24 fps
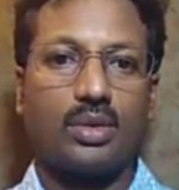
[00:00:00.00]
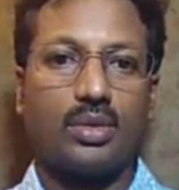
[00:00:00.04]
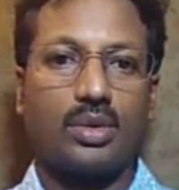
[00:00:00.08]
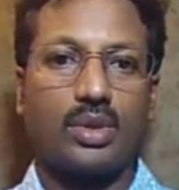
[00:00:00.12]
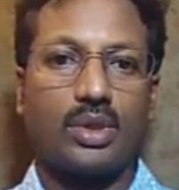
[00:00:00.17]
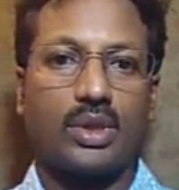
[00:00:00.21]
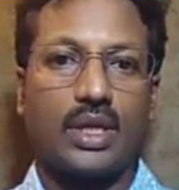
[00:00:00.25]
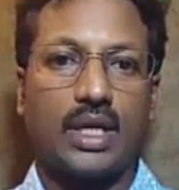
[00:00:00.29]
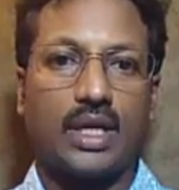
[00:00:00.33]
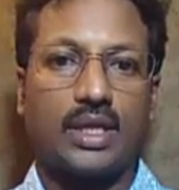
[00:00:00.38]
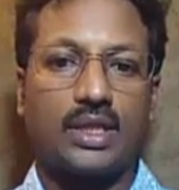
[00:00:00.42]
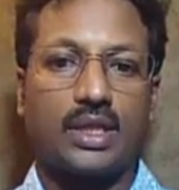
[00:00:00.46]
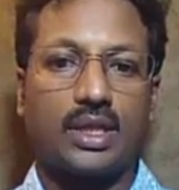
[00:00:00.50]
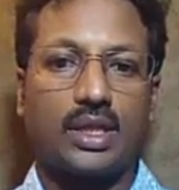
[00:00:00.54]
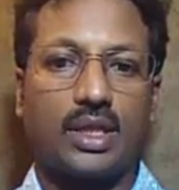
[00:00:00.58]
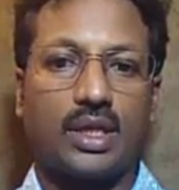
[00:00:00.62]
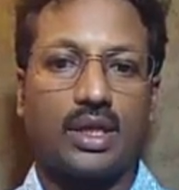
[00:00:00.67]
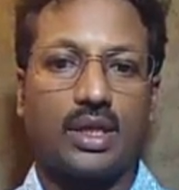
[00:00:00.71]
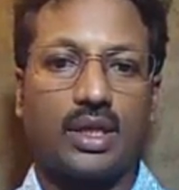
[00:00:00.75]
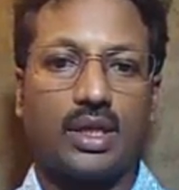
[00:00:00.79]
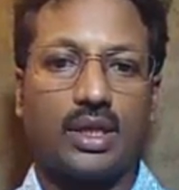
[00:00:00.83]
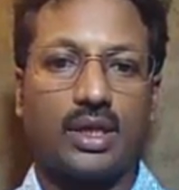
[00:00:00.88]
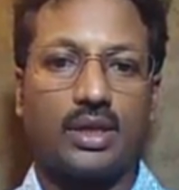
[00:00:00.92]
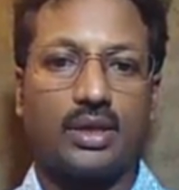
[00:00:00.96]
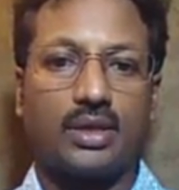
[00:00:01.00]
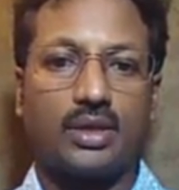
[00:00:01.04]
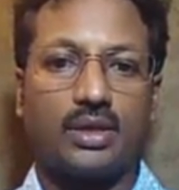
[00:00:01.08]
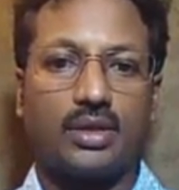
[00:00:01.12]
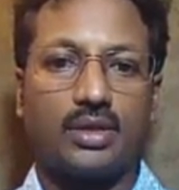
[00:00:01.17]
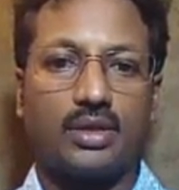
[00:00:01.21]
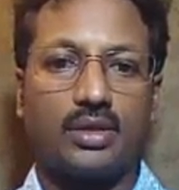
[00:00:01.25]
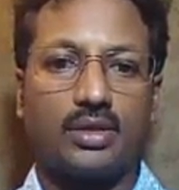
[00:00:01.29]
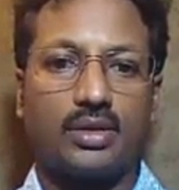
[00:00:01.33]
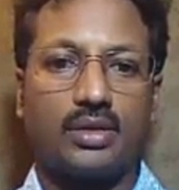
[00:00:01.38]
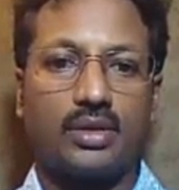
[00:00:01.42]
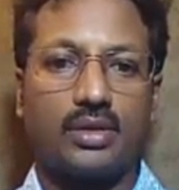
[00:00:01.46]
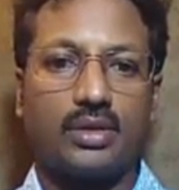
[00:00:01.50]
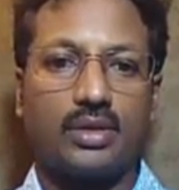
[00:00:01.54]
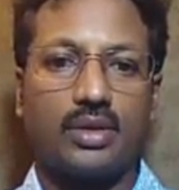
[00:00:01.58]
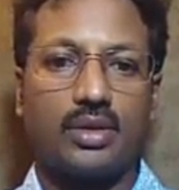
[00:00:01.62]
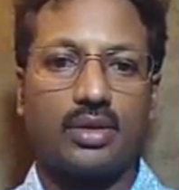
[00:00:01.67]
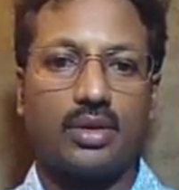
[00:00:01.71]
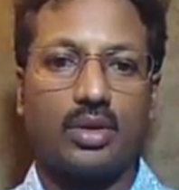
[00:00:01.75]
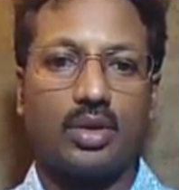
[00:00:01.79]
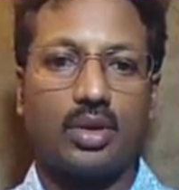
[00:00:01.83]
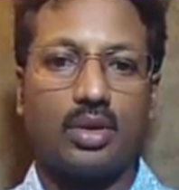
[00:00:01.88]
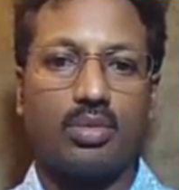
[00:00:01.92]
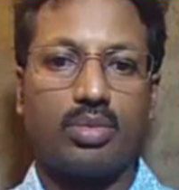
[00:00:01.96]
with dash header line,
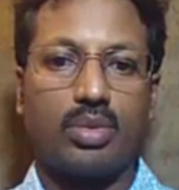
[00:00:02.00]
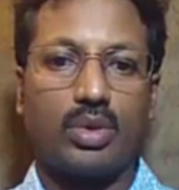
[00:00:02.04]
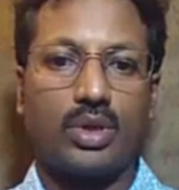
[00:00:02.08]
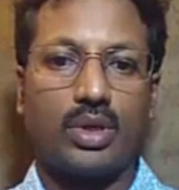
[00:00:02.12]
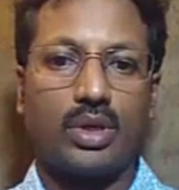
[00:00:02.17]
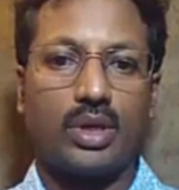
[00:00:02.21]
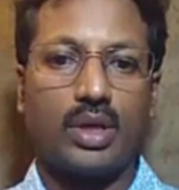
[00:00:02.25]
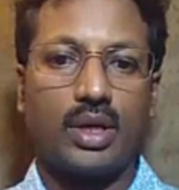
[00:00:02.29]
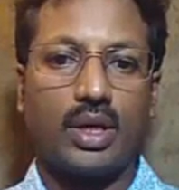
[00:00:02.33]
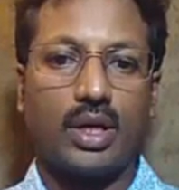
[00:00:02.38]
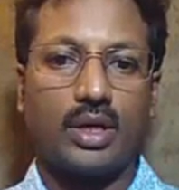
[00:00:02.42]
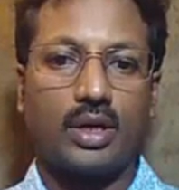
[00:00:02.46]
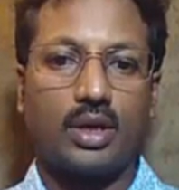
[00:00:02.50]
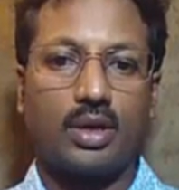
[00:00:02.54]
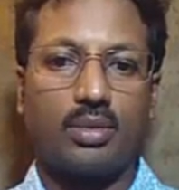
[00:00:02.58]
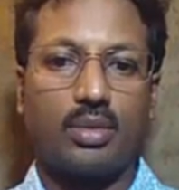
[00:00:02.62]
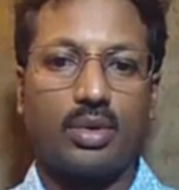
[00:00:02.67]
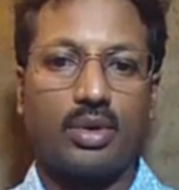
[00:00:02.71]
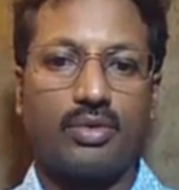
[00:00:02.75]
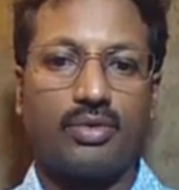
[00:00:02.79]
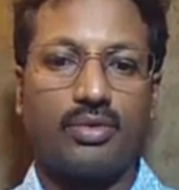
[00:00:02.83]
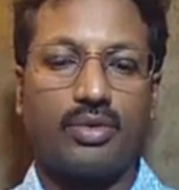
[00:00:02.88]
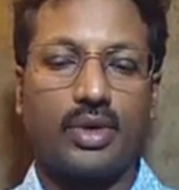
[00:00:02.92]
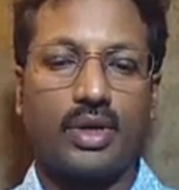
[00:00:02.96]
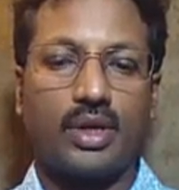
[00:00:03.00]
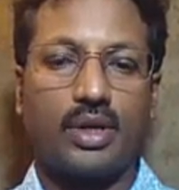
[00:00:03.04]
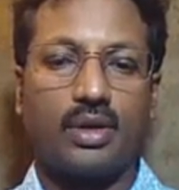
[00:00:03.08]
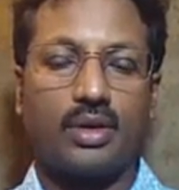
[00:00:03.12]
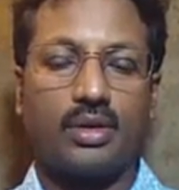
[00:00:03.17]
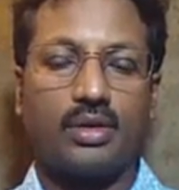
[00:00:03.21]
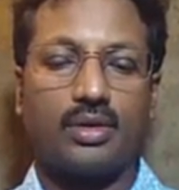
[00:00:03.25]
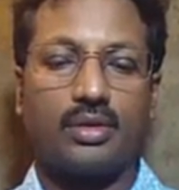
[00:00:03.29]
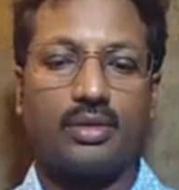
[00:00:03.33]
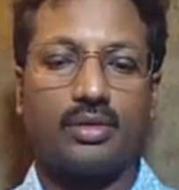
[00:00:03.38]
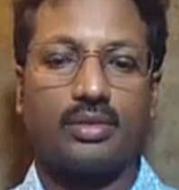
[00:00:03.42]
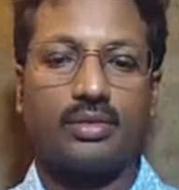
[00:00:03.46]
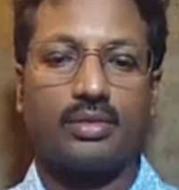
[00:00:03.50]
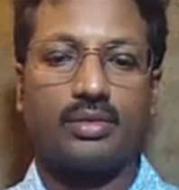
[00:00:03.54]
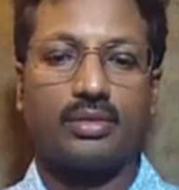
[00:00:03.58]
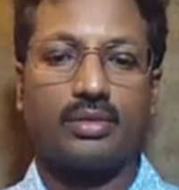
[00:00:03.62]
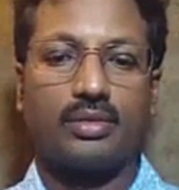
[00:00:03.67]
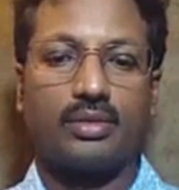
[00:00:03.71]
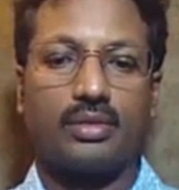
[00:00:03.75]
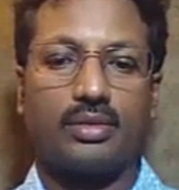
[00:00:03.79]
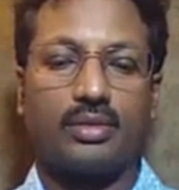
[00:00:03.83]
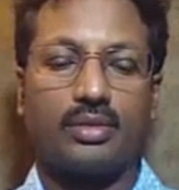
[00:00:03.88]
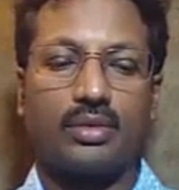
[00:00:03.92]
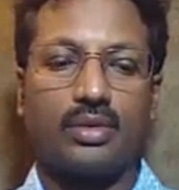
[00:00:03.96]
open it in Acrobat file.
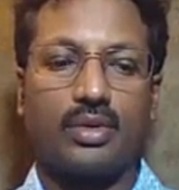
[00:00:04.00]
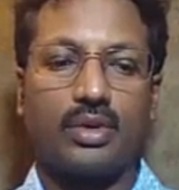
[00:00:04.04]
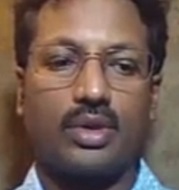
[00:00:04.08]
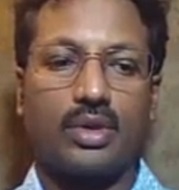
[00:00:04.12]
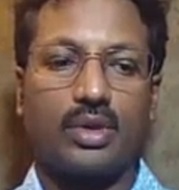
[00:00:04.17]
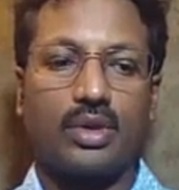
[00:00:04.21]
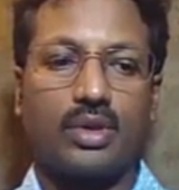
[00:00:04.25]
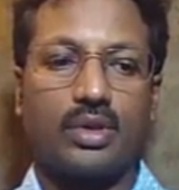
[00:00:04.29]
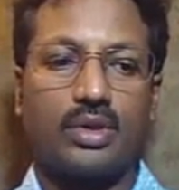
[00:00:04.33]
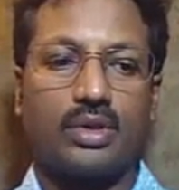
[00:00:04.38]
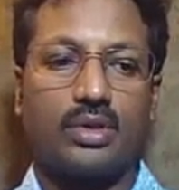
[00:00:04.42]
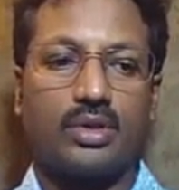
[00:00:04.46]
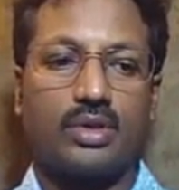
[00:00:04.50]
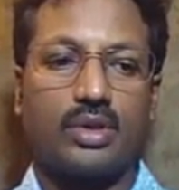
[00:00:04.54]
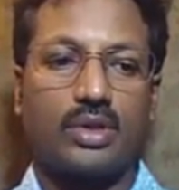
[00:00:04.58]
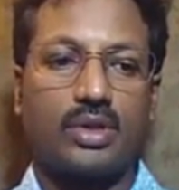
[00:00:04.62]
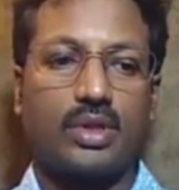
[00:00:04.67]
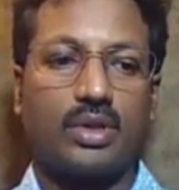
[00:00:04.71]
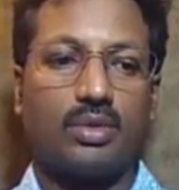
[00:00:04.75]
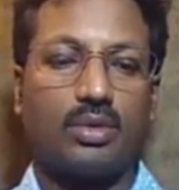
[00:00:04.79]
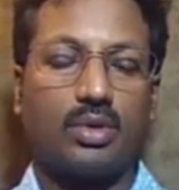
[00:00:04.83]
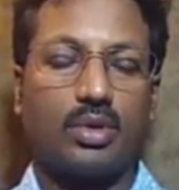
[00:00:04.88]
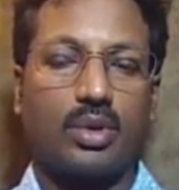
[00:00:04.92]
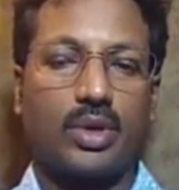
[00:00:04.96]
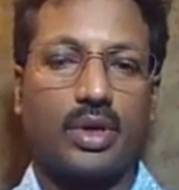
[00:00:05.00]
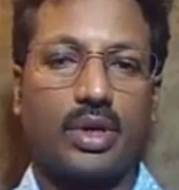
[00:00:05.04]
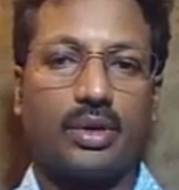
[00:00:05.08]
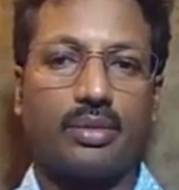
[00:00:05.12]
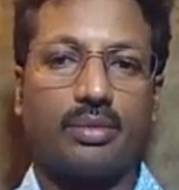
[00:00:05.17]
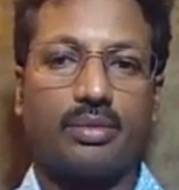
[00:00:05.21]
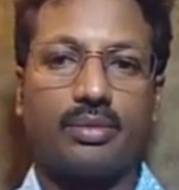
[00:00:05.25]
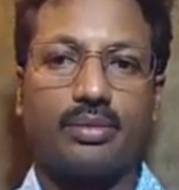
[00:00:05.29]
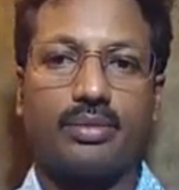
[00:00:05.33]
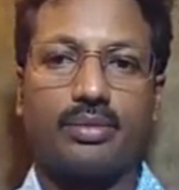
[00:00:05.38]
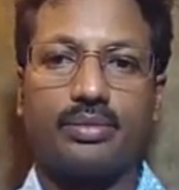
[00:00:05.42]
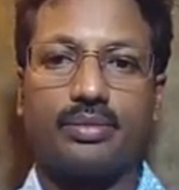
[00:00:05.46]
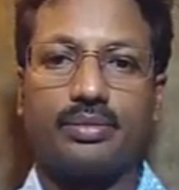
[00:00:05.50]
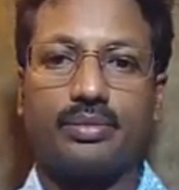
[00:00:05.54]
Just give OK.